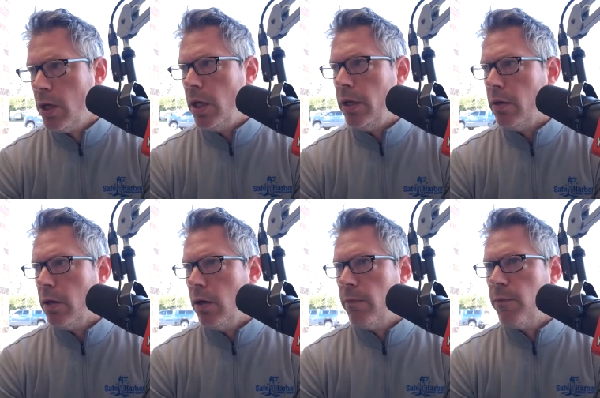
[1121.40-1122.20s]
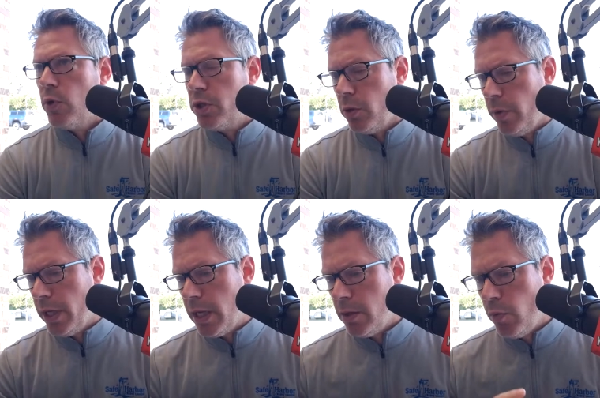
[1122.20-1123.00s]
And
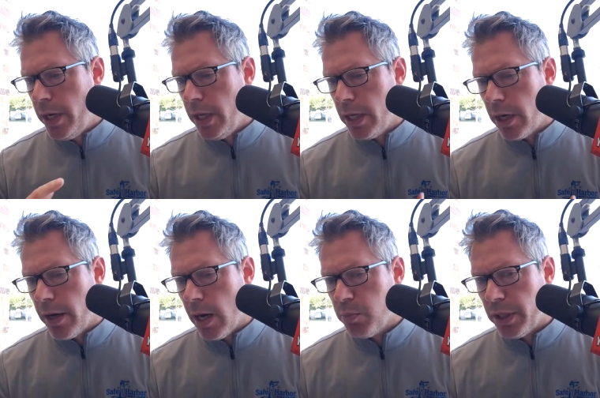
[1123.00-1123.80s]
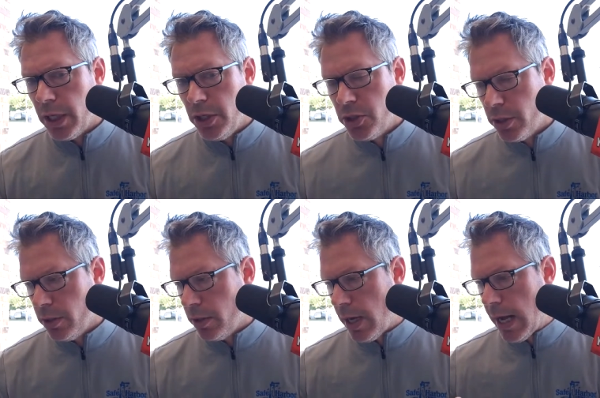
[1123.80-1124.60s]
unfortunately, we didn't get our
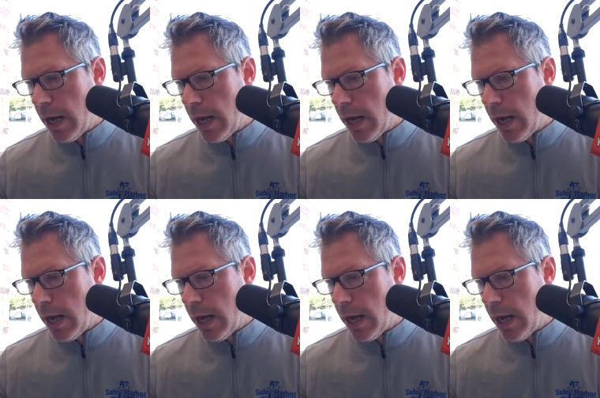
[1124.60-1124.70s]
application